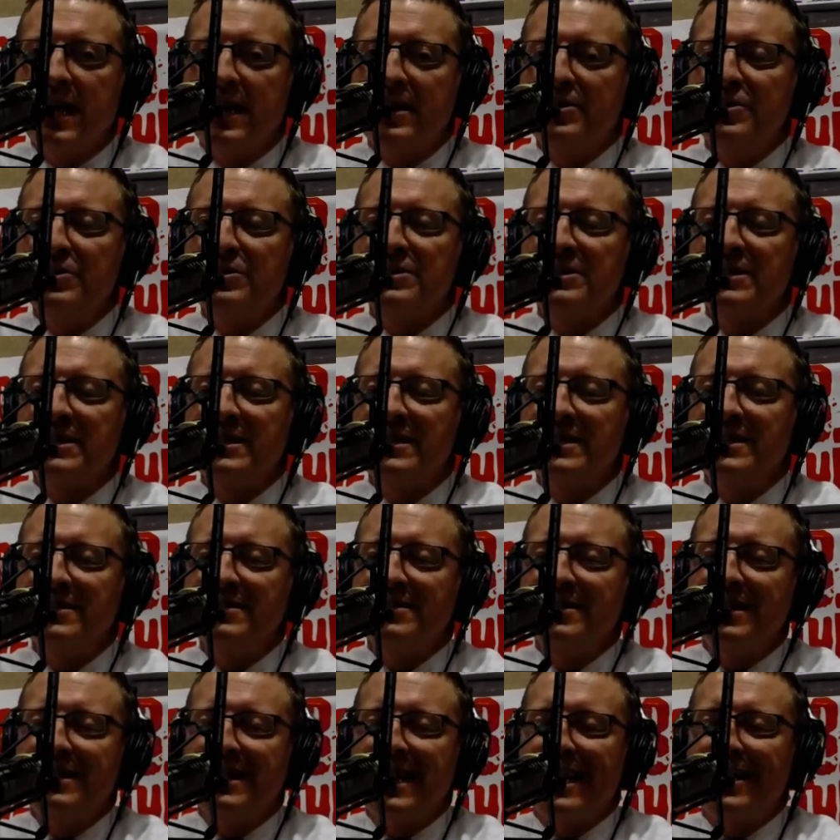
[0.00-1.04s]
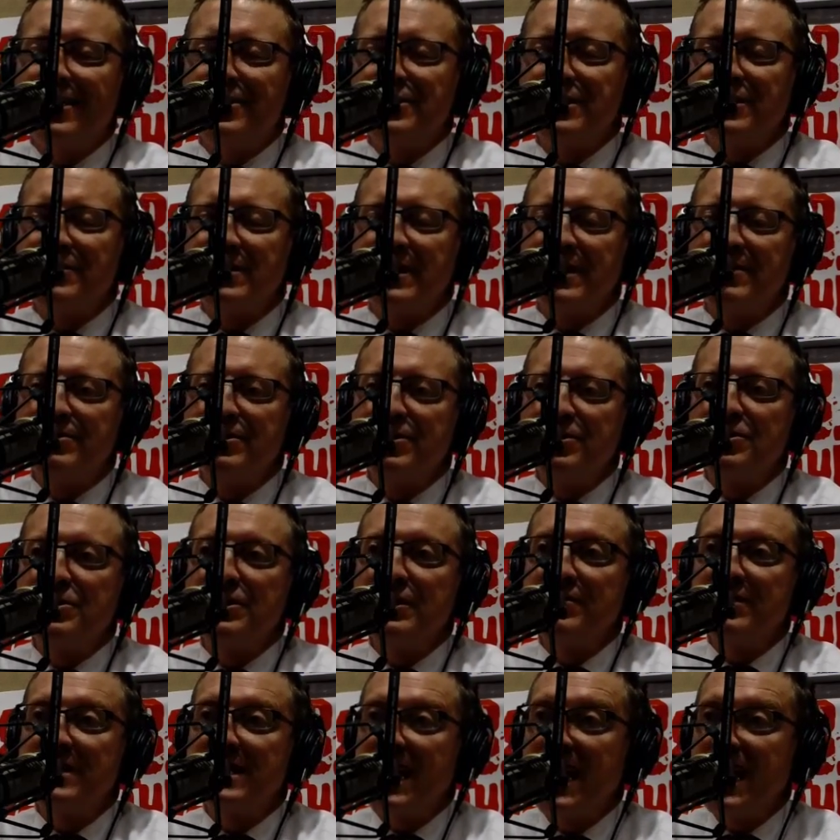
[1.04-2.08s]
and I used the analogy of the
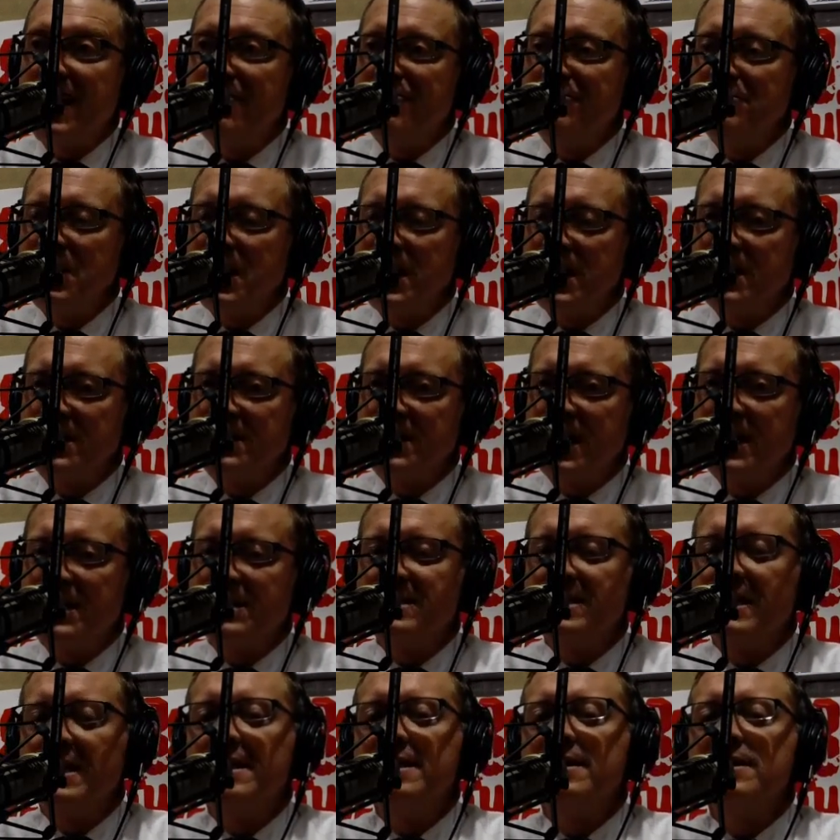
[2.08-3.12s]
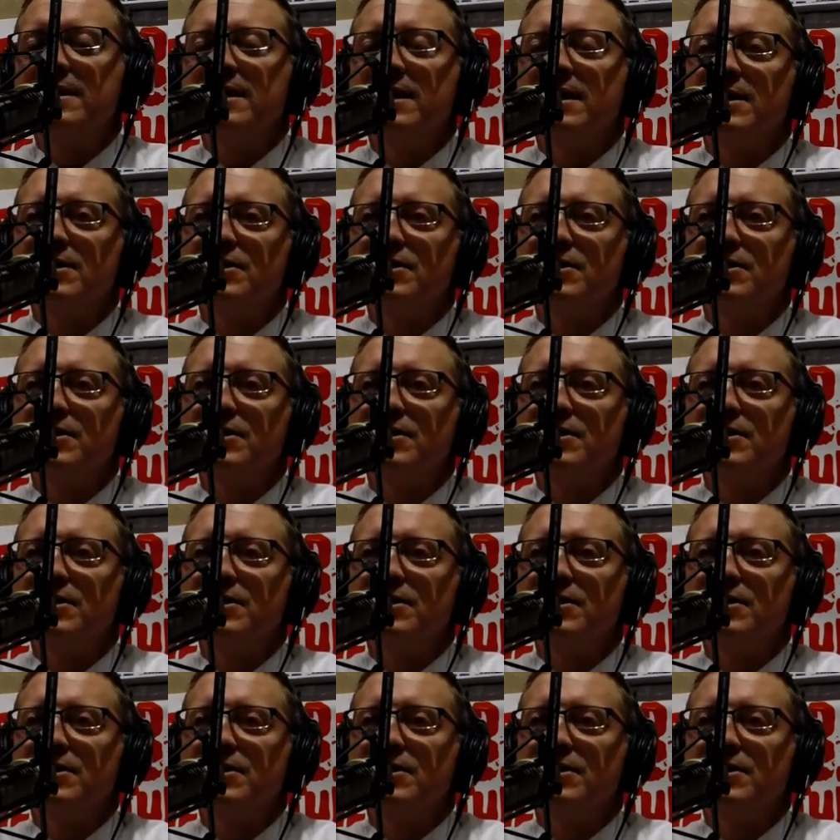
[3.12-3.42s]
evolution of the caveman last night